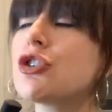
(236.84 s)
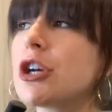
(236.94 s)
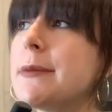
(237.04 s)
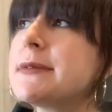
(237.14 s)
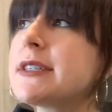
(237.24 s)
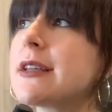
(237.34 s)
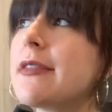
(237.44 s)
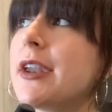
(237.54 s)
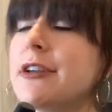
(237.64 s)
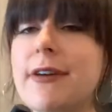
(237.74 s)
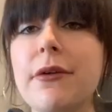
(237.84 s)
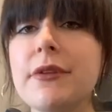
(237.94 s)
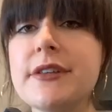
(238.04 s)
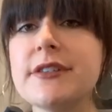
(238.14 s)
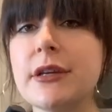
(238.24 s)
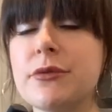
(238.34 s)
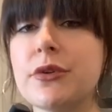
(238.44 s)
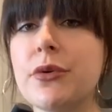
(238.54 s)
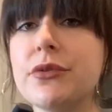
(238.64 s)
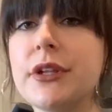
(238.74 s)
trips that I found this. It was
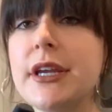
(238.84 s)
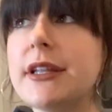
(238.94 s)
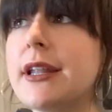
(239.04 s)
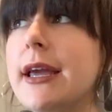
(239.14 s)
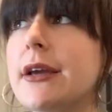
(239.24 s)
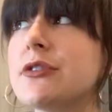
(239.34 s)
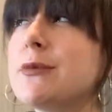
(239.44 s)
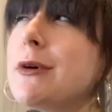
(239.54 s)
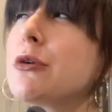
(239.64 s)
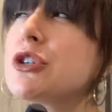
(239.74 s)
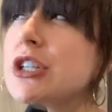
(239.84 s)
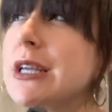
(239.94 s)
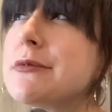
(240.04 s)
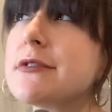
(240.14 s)
only like, originally it